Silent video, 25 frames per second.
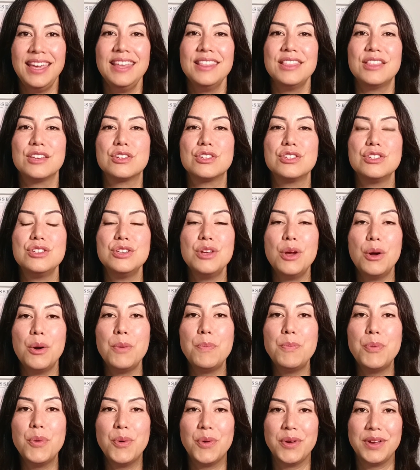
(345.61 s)
There's no
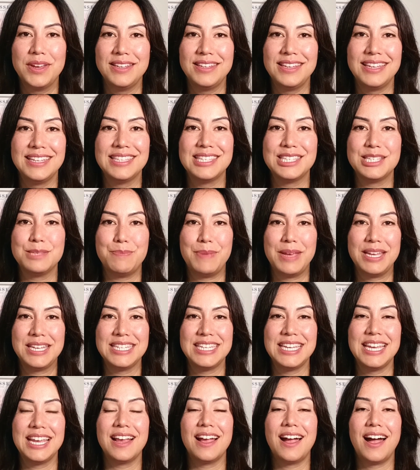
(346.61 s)
point in
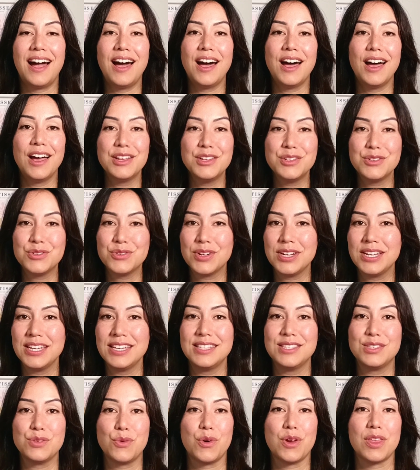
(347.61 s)
spending
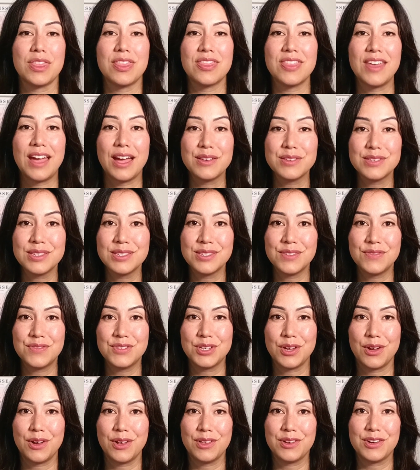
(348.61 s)
hundreds or thousands of
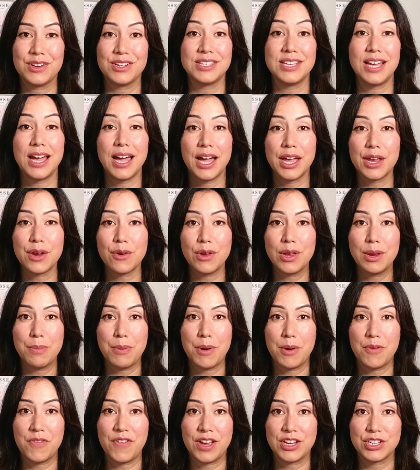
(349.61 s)
dollars hiring a
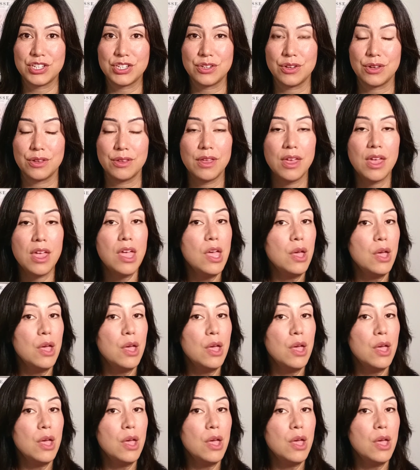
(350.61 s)
professional,